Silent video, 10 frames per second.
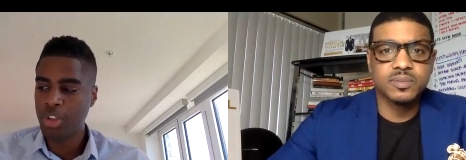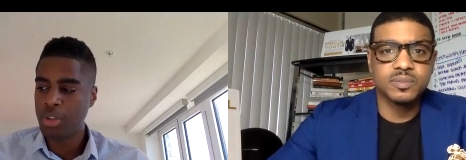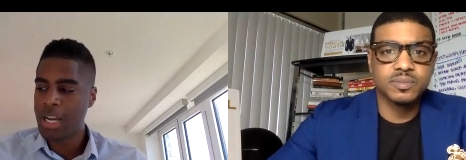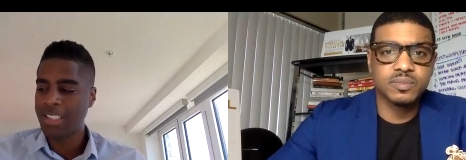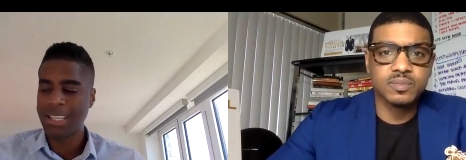Speaker 1: you
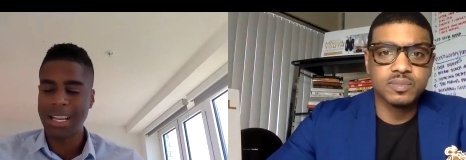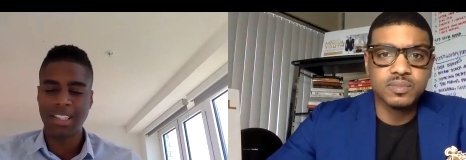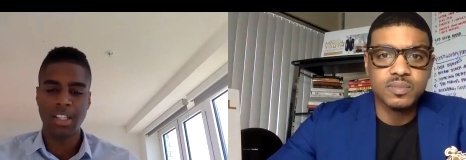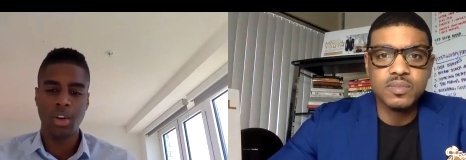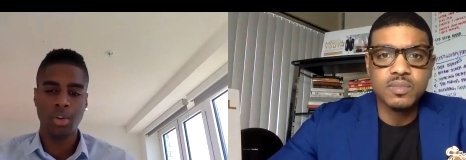guys to actually
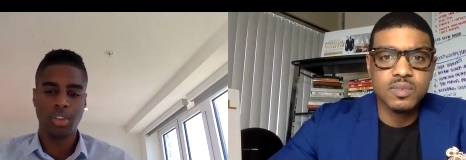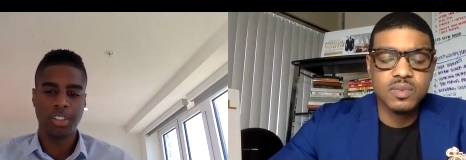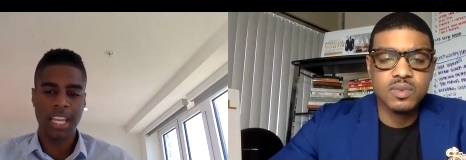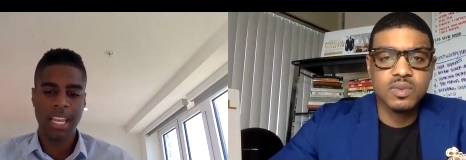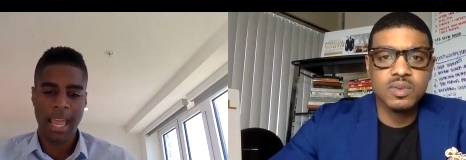go
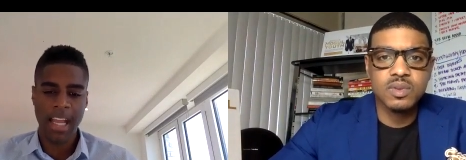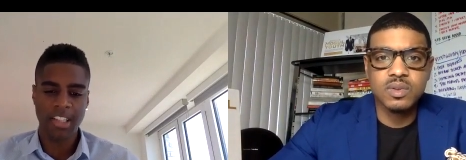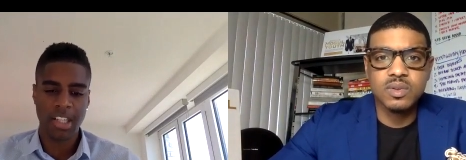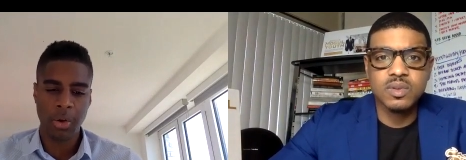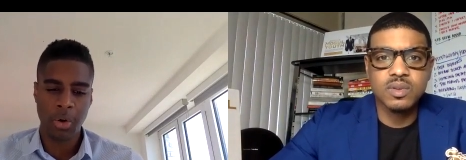take action
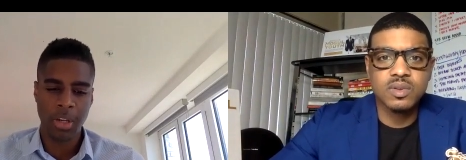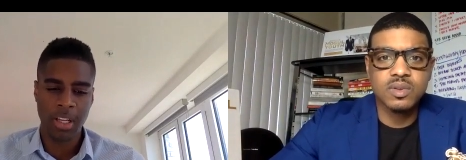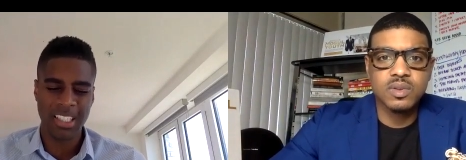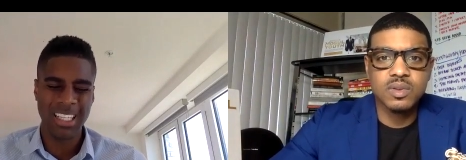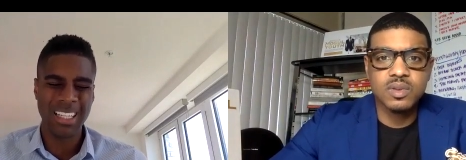on this.
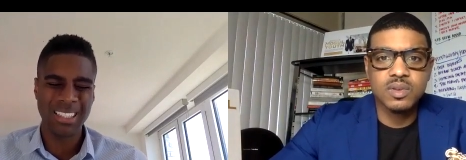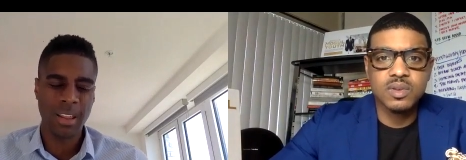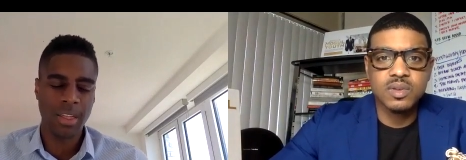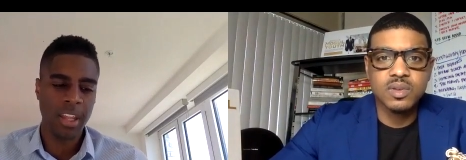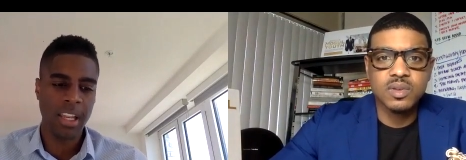And that's the
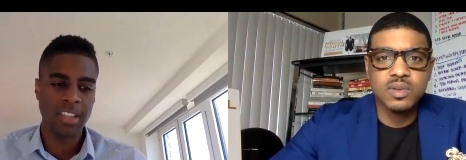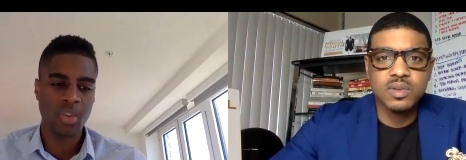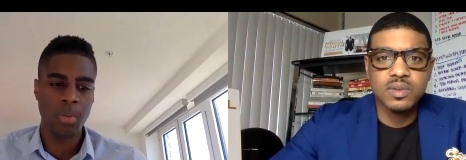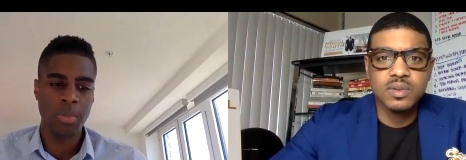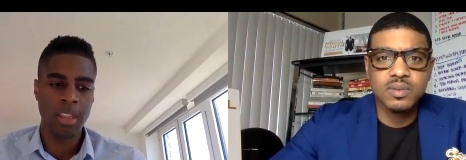thing that's going to
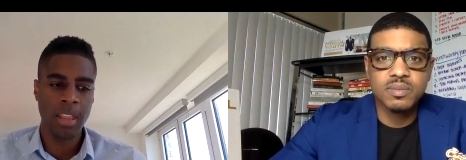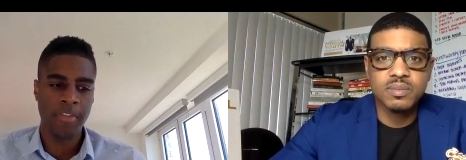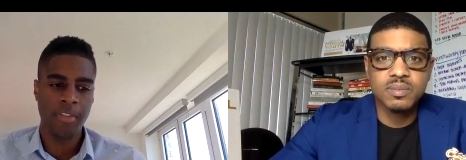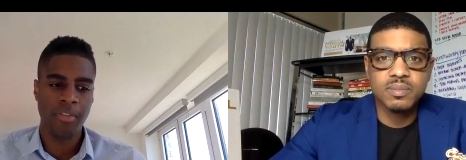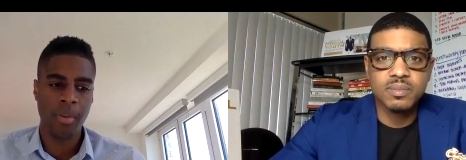be different
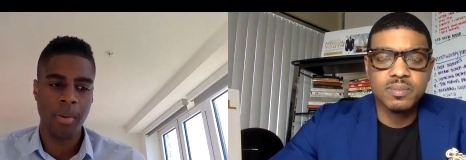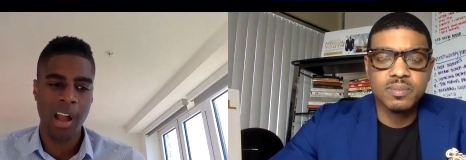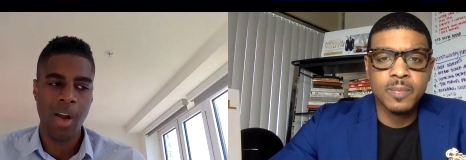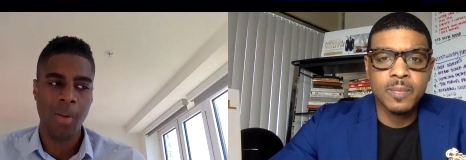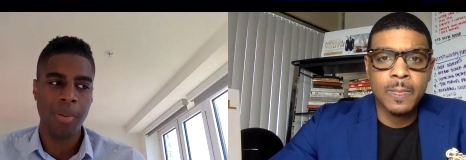from
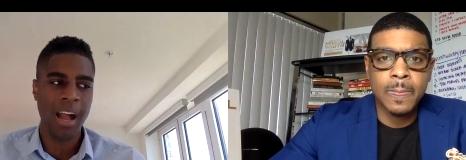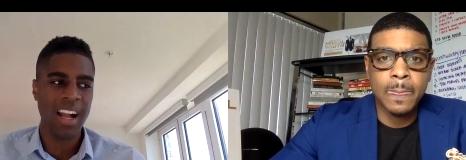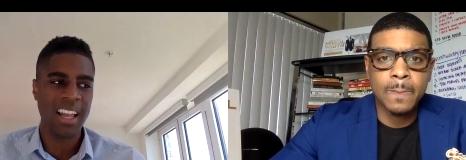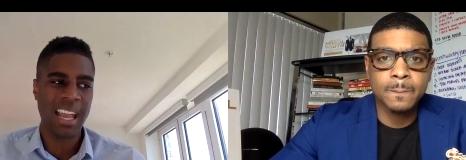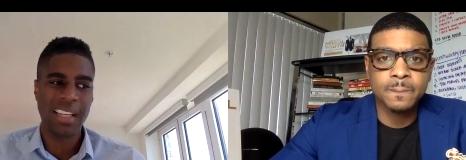our
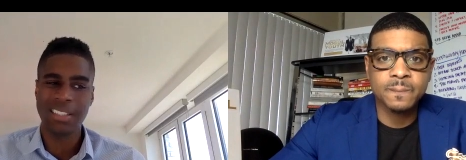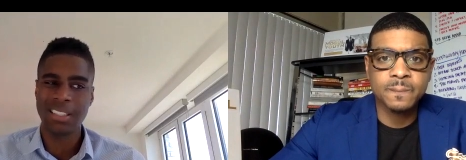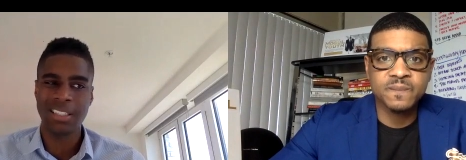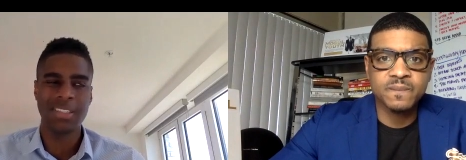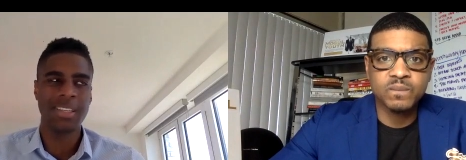podcast
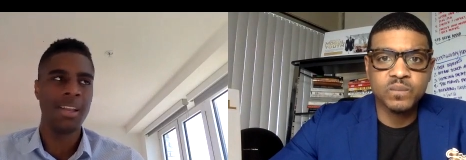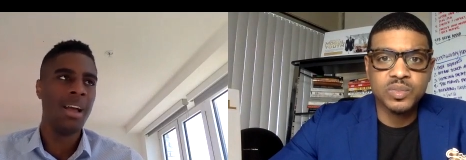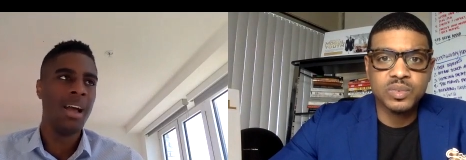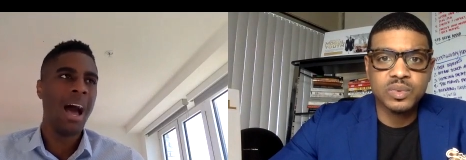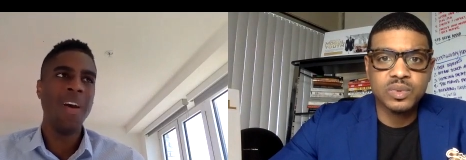is
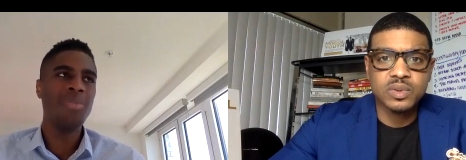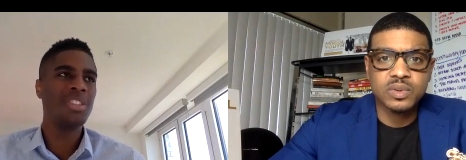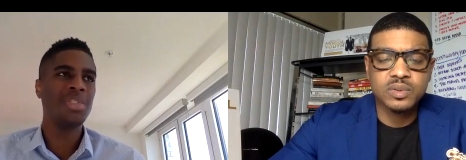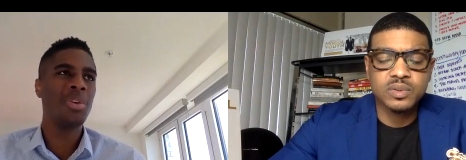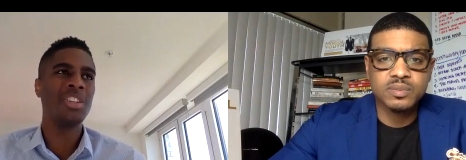I don't just
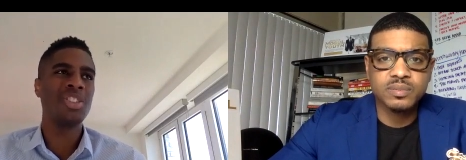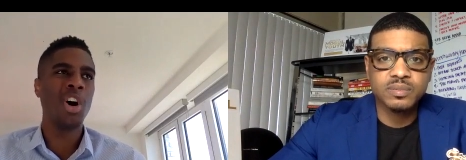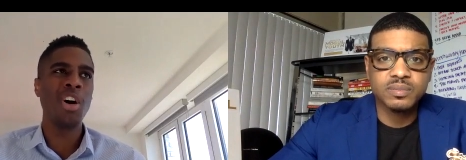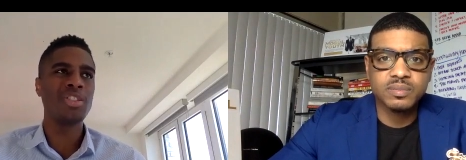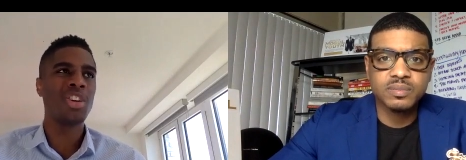want to
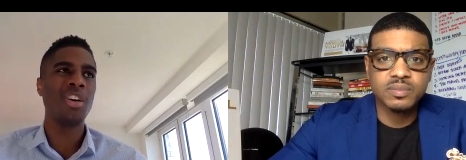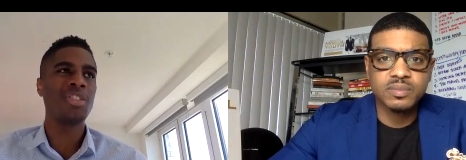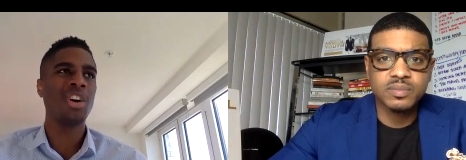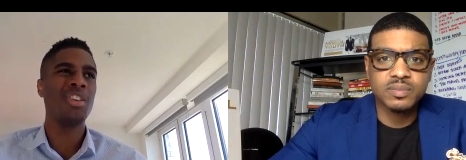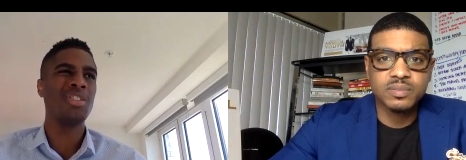talk, talk,
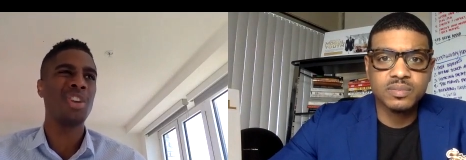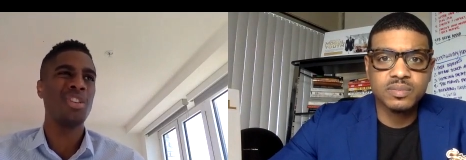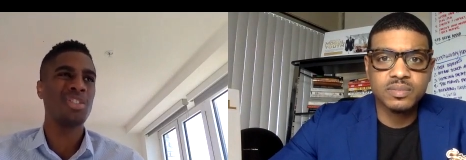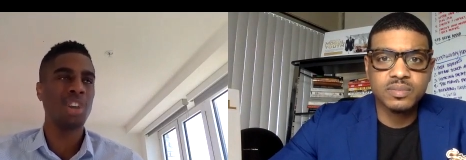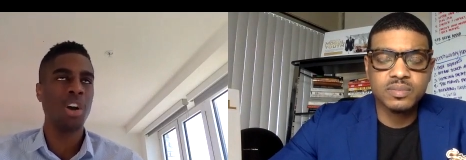talk, talk,
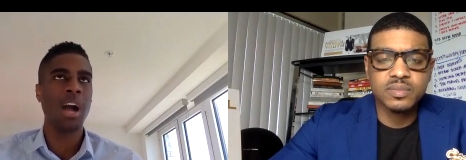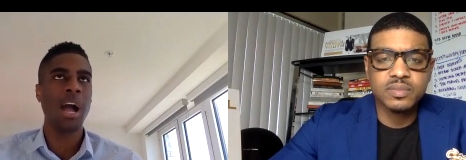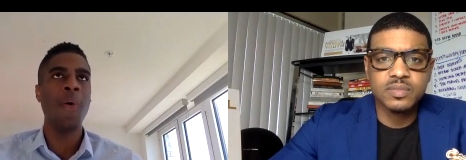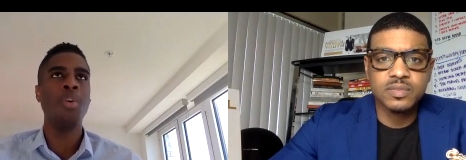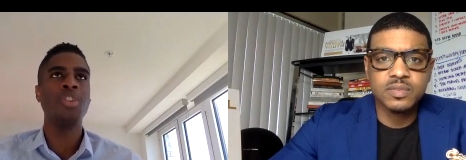talk. I
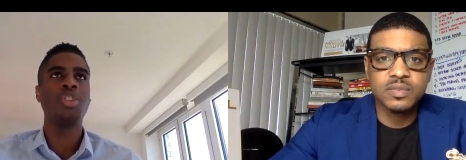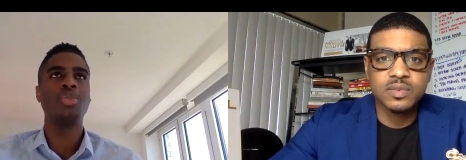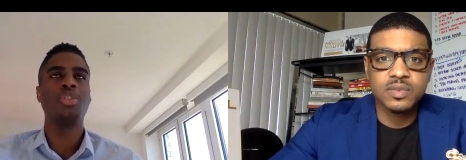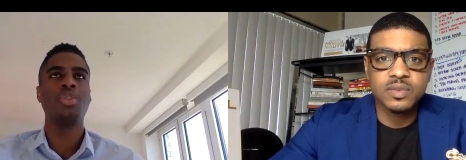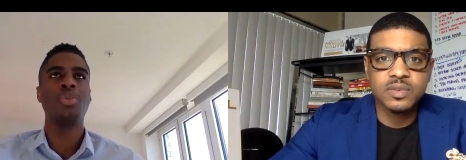want you
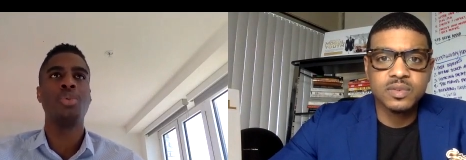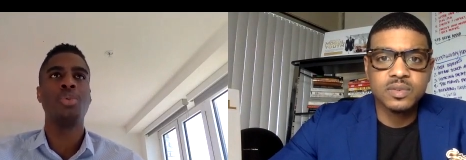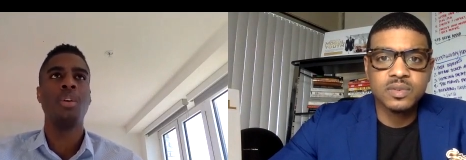to